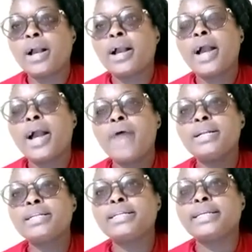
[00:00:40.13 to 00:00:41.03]

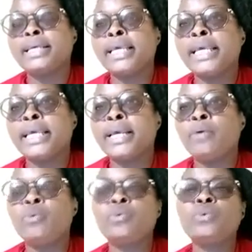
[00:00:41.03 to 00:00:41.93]
Currently
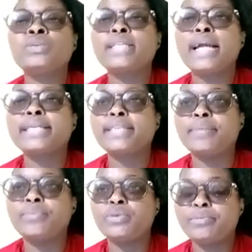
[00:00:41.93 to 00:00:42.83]
SNUS
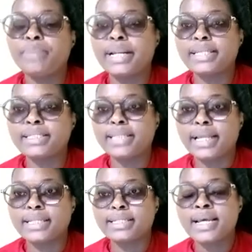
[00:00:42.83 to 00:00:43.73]
Deputy
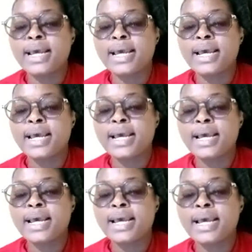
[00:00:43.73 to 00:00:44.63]
President, the
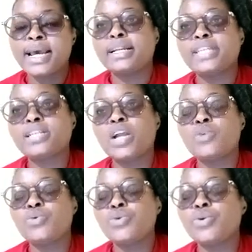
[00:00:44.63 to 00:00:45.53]
Swaziland National
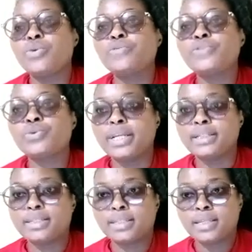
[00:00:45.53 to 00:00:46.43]
Union of
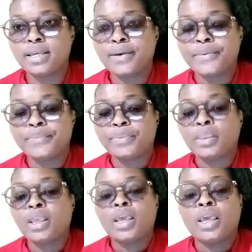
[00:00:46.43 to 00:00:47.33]
Students.
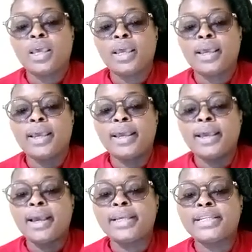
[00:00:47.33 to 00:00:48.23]

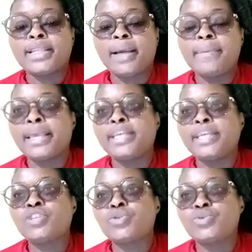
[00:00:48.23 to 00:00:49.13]
Ngitabe
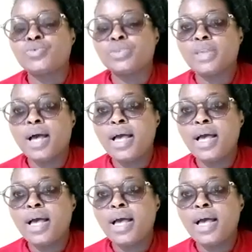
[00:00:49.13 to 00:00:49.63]
ngi-introducer